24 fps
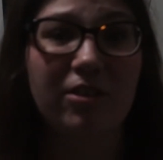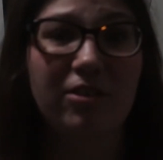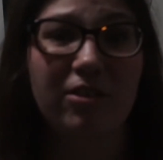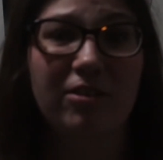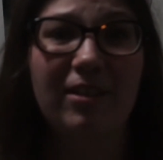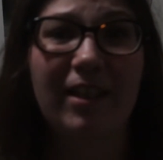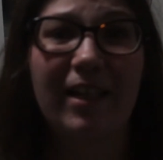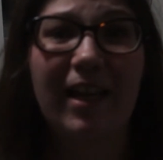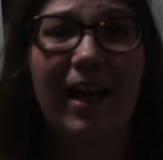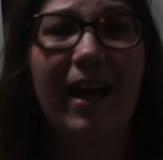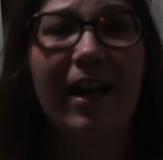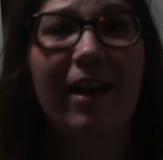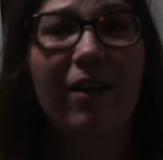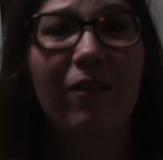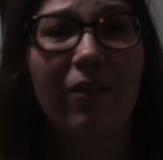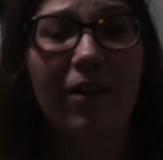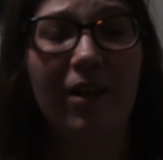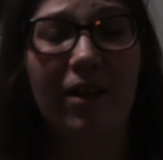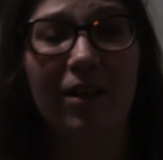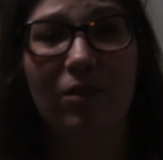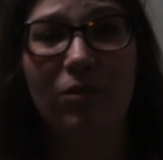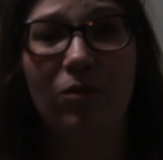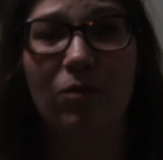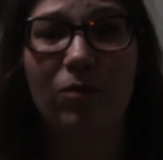It's like, I don't
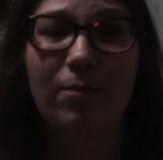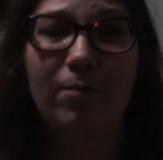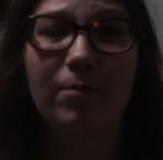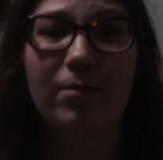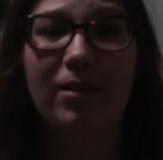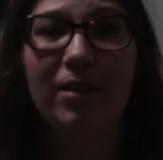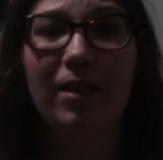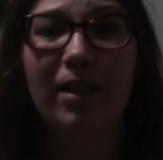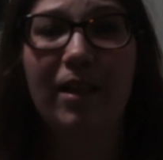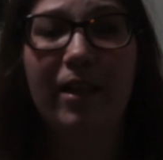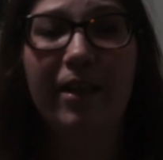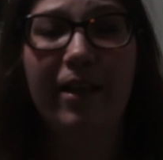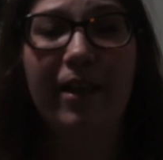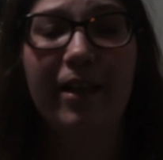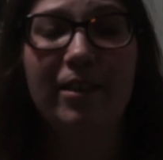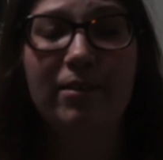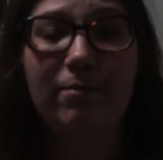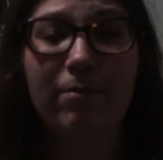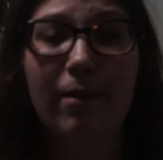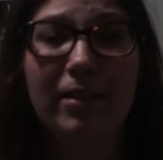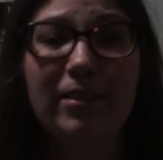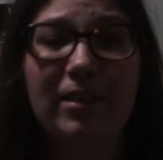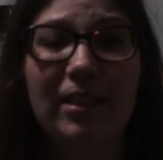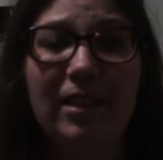want to
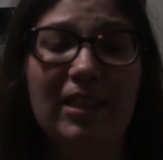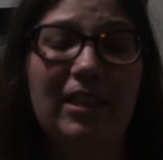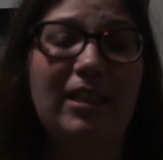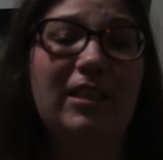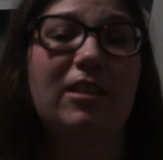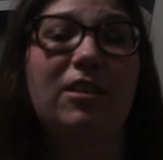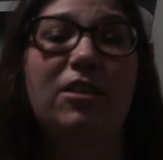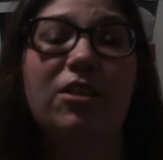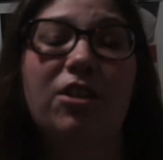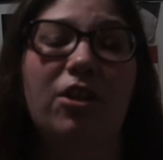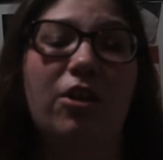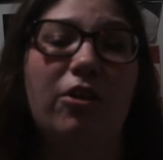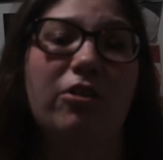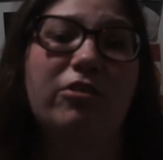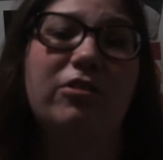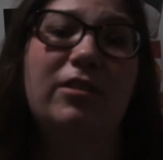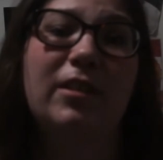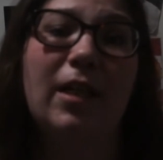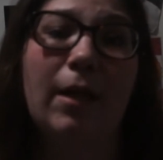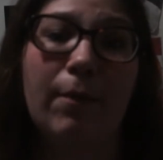especially since it's used.